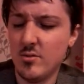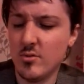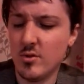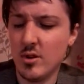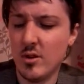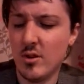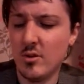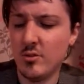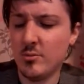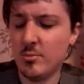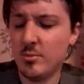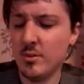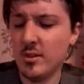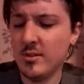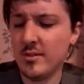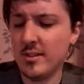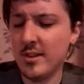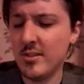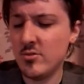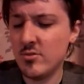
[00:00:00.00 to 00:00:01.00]
Cards, please,
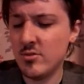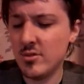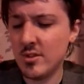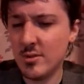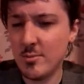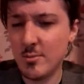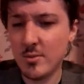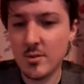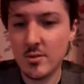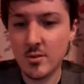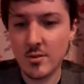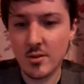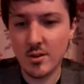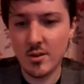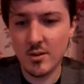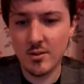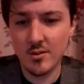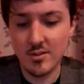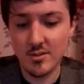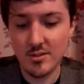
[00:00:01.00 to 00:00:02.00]
ladies and gentlemen.
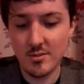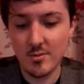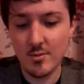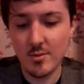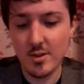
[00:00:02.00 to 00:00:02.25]
Cards.